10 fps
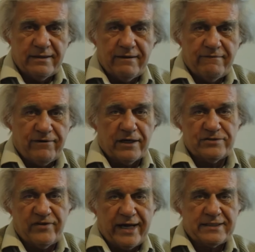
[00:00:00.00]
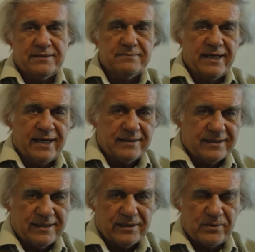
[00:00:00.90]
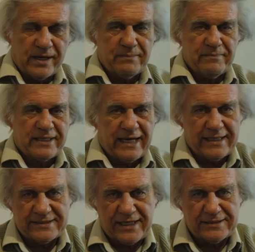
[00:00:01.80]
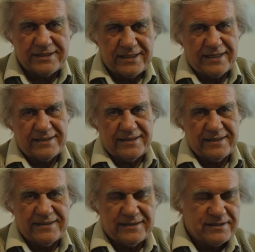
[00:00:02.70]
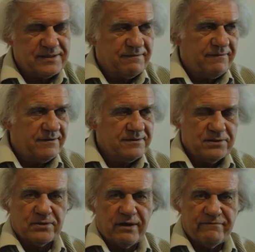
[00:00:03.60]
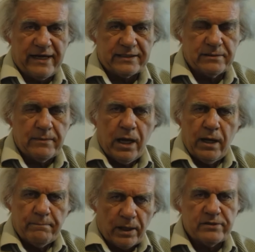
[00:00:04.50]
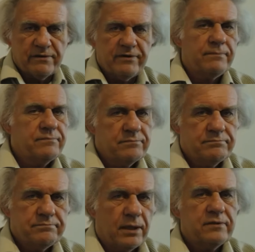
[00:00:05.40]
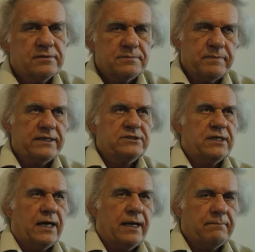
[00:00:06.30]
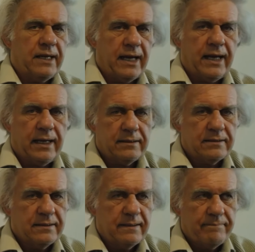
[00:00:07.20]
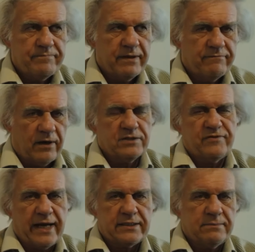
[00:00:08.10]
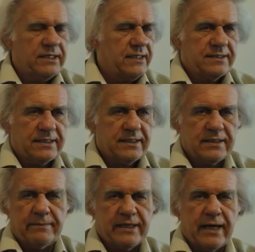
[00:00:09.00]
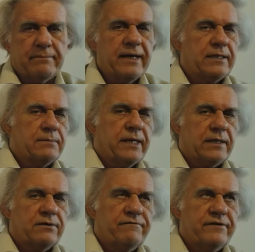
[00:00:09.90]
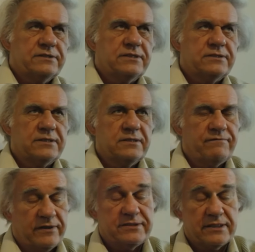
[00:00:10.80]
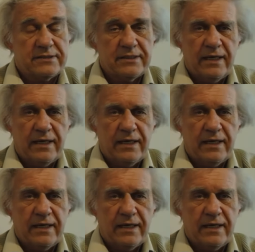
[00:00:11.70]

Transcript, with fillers: false vacuum that uh, quantum mechanics has today, the, this so-called vacuum. Both of them both space-time and false vacuum anything coming out of mathematical physics, physics